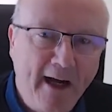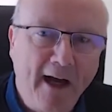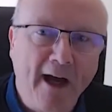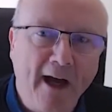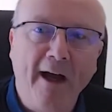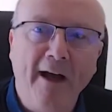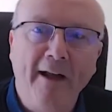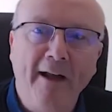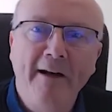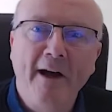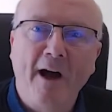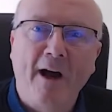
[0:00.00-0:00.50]

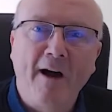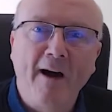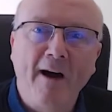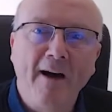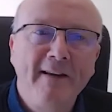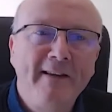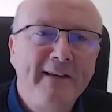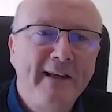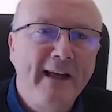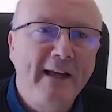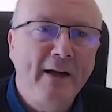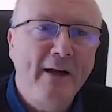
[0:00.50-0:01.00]
And I
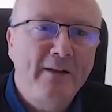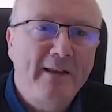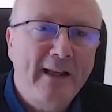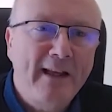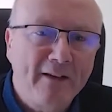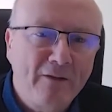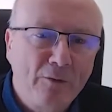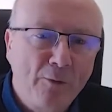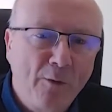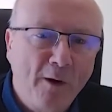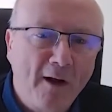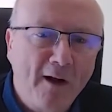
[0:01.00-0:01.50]
think
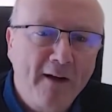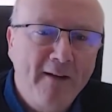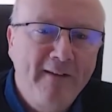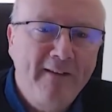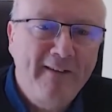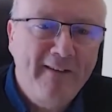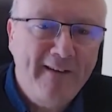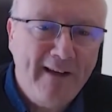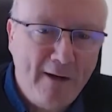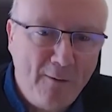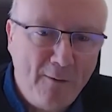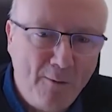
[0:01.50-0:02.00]
that's what I
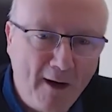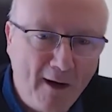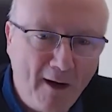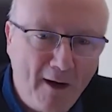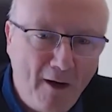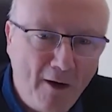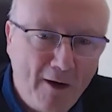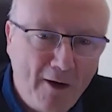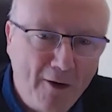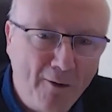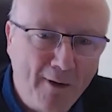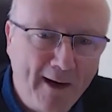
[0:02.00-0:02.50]
see when I
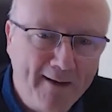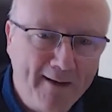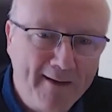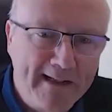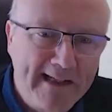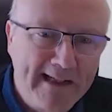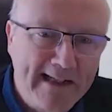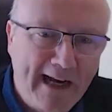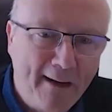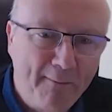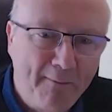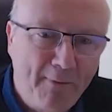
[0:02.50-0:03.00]
look around the
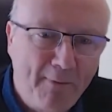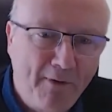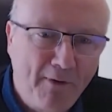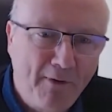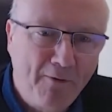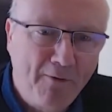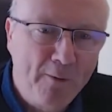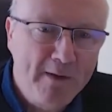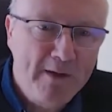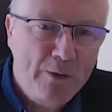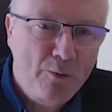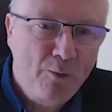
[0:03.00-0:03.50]

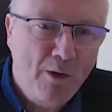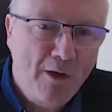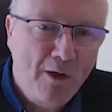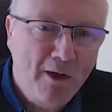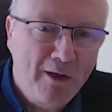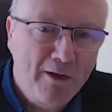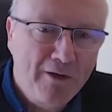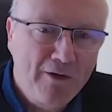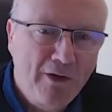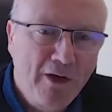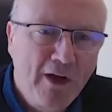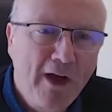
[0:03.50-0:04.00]
teleperformance
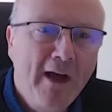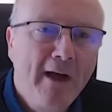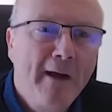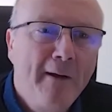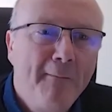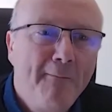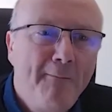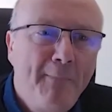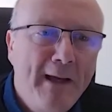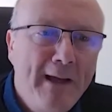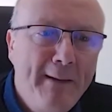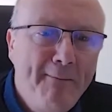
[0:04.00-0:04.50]
world,
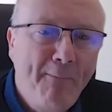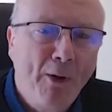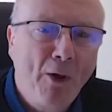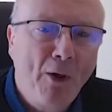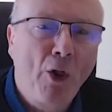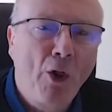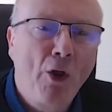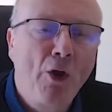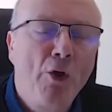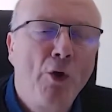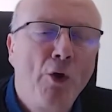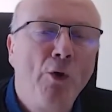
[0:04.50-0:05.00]

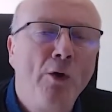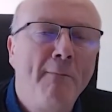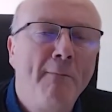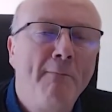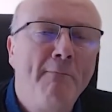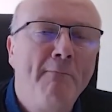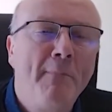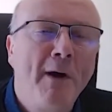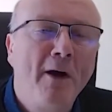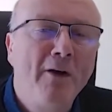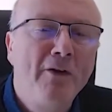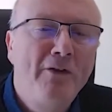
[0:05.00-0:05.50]
people who are
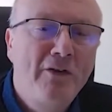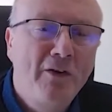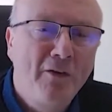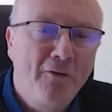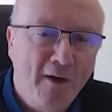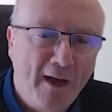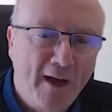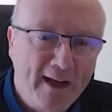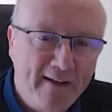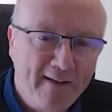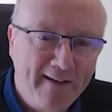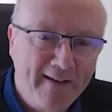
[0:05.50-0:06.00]

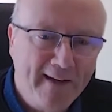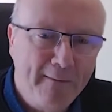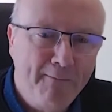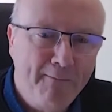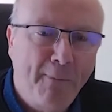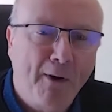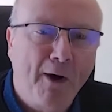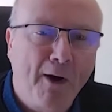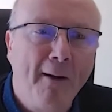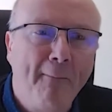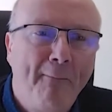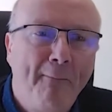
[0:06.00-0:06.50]

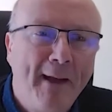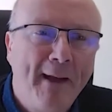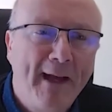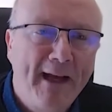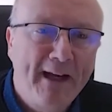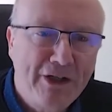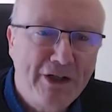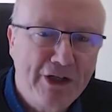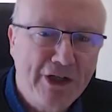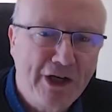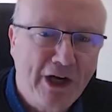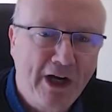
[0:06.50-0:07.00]
motivated by a
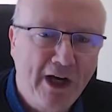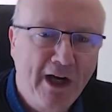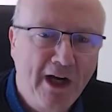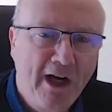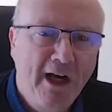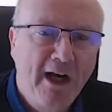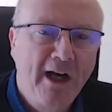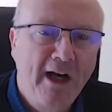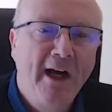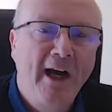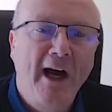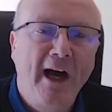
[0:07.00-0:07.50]
picture
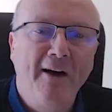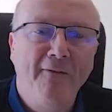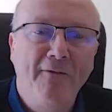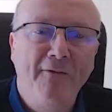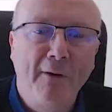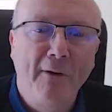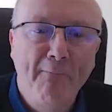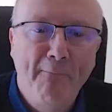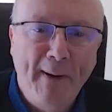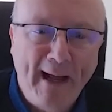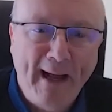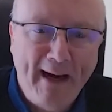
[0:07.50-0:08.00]
of
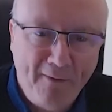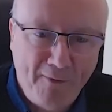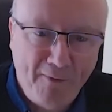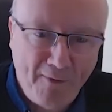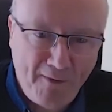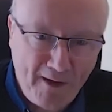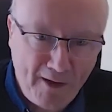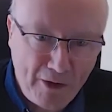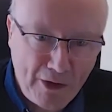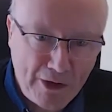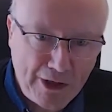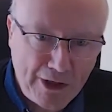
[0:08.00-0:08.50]
a better
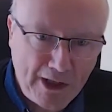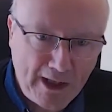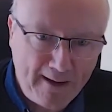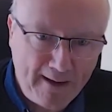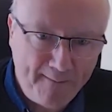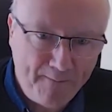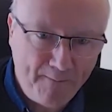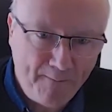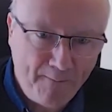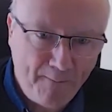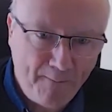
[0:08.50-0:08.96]
future.